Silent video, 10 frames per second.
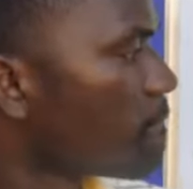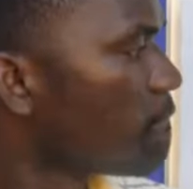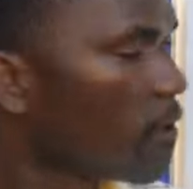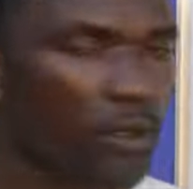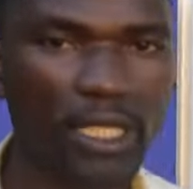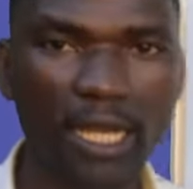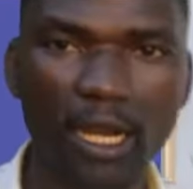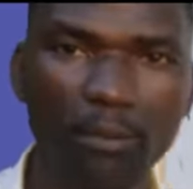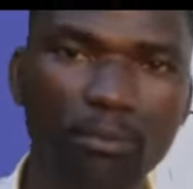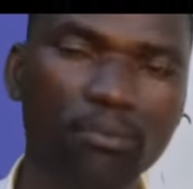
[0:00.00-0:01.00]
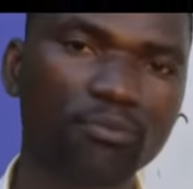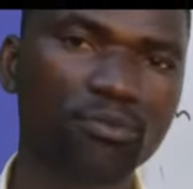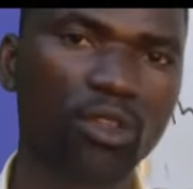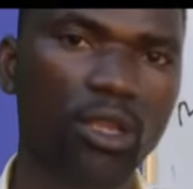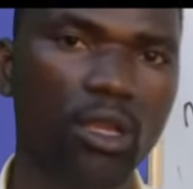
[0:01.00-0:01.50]
following up
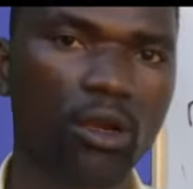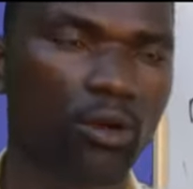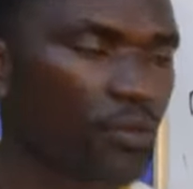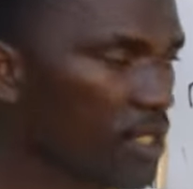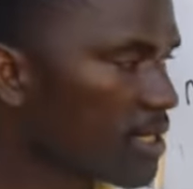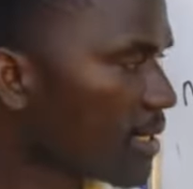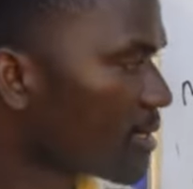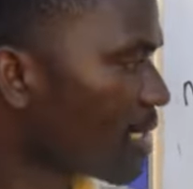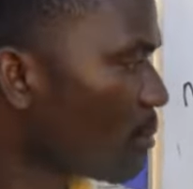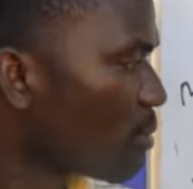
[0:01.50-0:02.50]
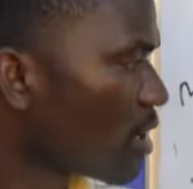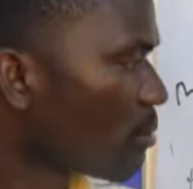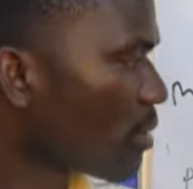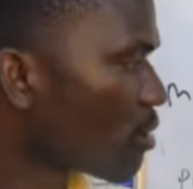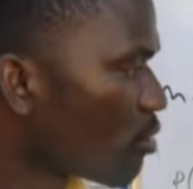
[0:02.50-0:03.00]
on this example
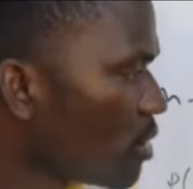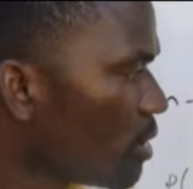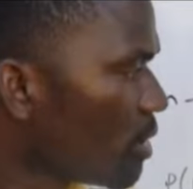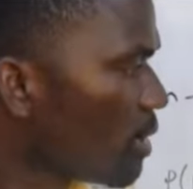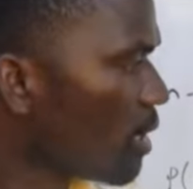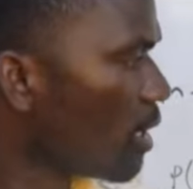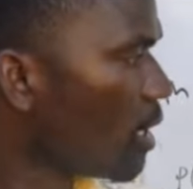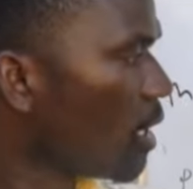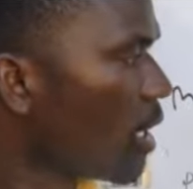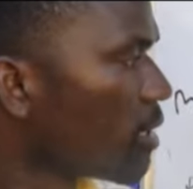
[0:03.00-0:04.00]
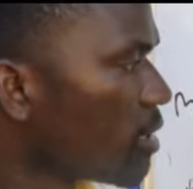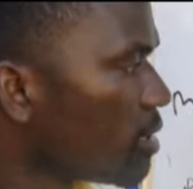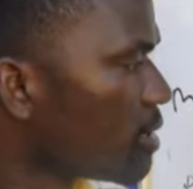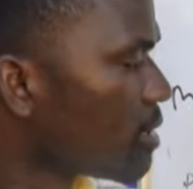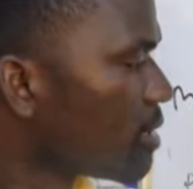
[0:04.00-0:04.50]
number 3, and
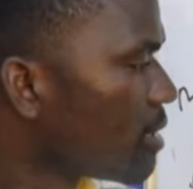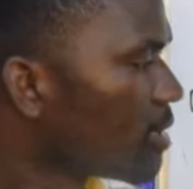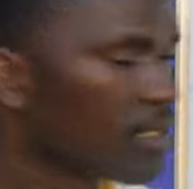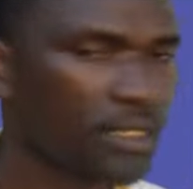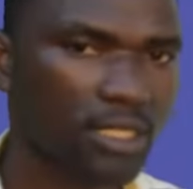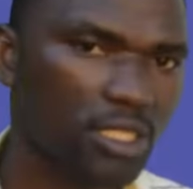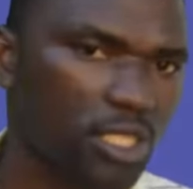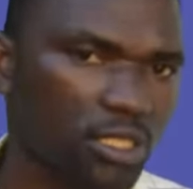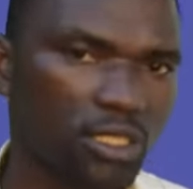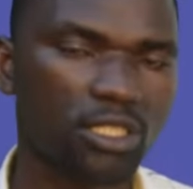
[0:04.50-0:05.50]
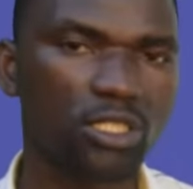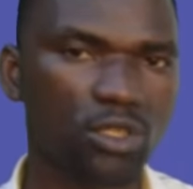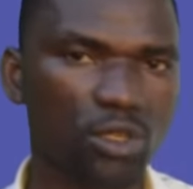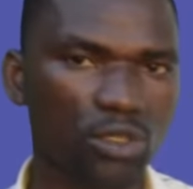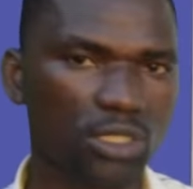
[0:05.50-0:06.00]
this session is
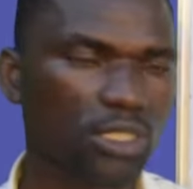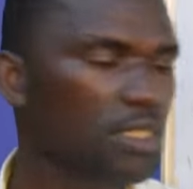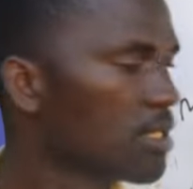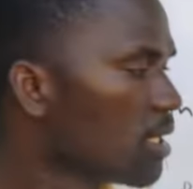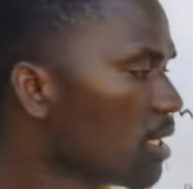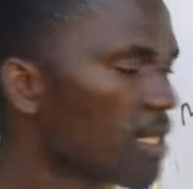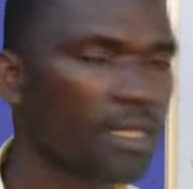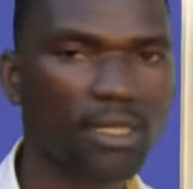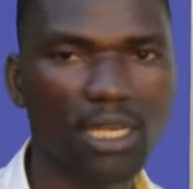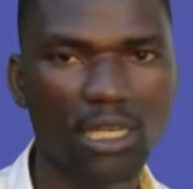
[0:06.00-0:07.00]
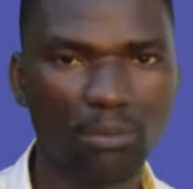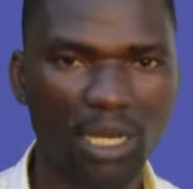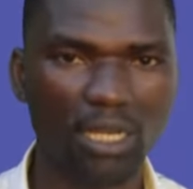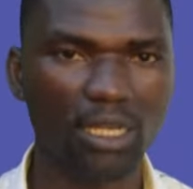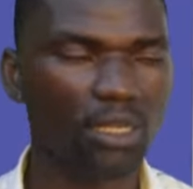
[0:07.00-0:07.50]
closed in that
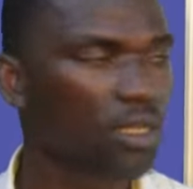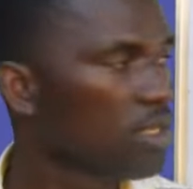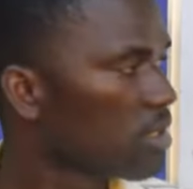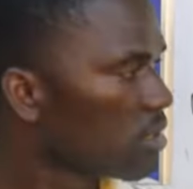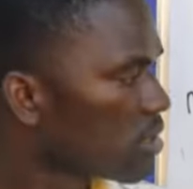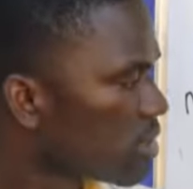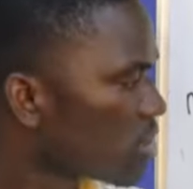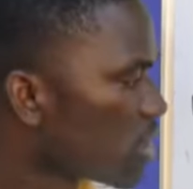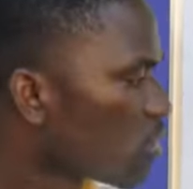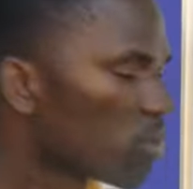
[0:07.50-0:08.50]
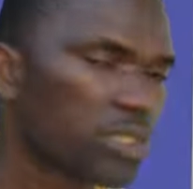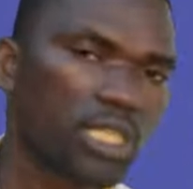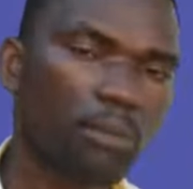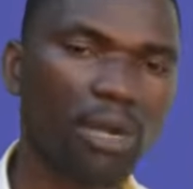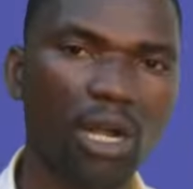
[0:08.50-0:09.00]
manner. this session
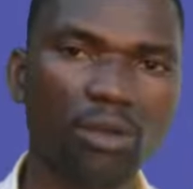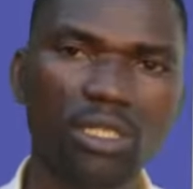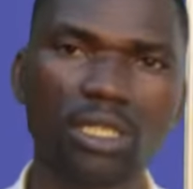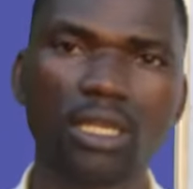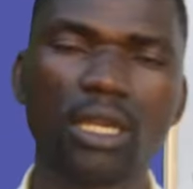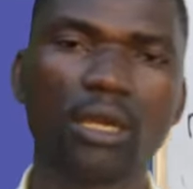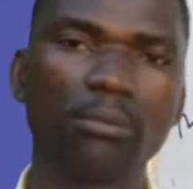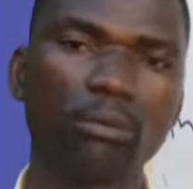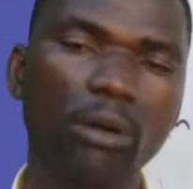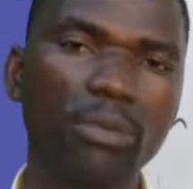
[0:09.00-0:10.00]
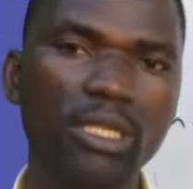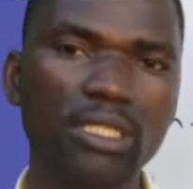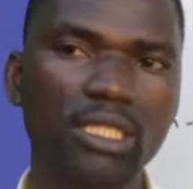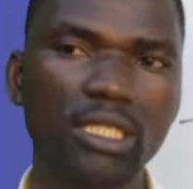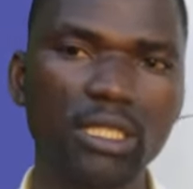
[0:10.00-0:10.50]
was about
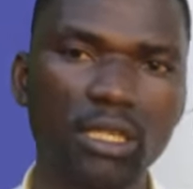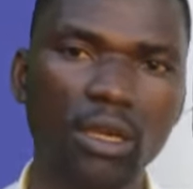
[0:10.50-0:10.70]
probability